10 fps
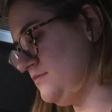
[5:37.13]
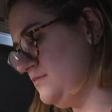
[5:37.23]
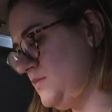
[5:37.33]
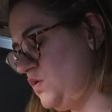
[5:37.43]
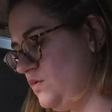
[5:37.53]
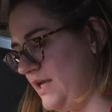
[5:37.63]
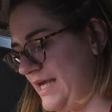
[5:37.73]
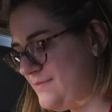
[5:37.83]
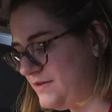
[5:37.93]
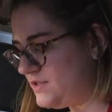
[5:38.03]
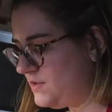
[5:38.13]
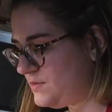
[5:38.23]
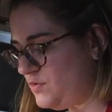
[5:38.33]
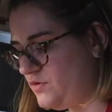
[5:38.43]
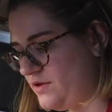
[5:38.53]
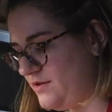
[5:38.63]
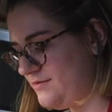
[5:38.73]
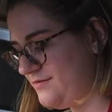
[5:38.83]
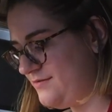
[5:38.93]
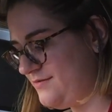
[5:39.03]
Ooh, that came out so smooth.
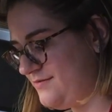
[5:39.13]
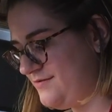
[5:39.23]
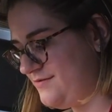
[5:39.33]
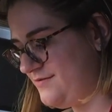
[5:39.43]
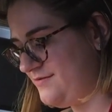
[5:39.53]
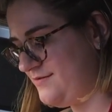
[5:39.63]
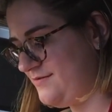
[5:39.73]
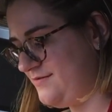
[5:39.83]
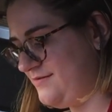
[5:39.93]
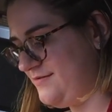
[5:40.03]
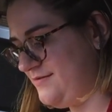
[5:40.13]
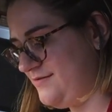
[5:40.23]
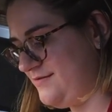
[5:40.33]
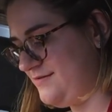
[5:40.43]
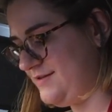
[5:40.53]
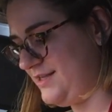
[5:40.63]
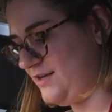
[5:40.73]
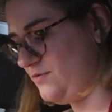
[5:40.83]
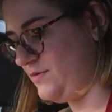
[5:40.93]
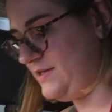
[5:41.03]
Nice.
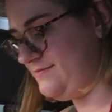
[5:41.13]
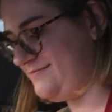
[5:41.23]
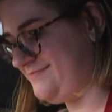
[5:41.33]
Gotta ruin it.